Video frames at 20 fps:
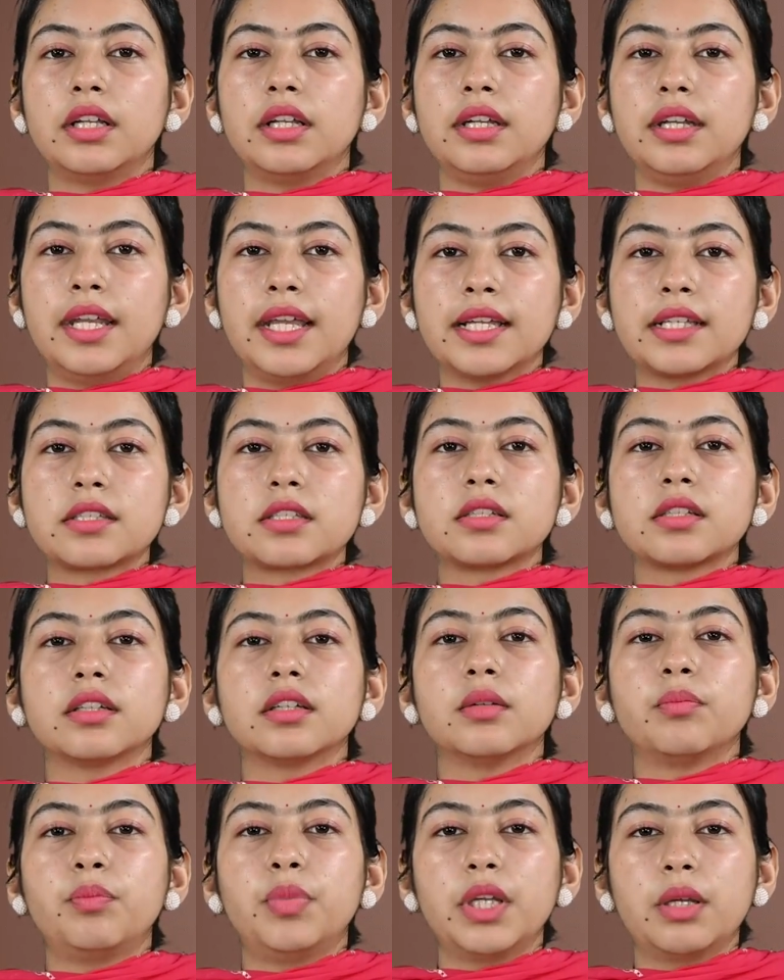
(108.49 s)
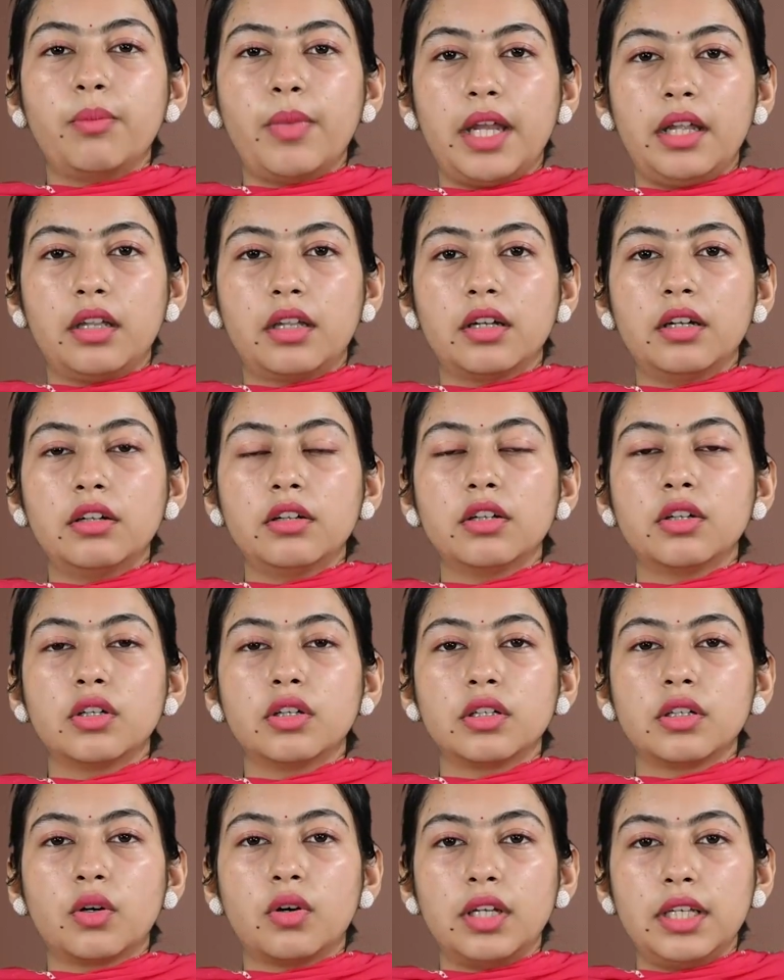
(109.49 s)
Next, pigmented
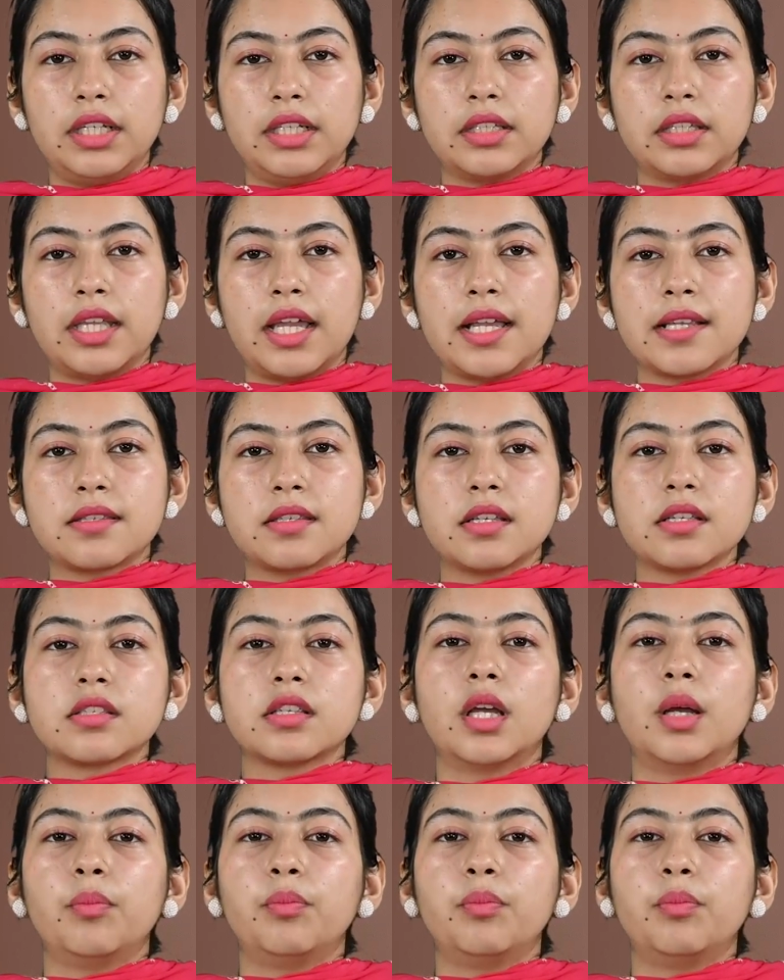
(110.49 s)
cholelithiasis,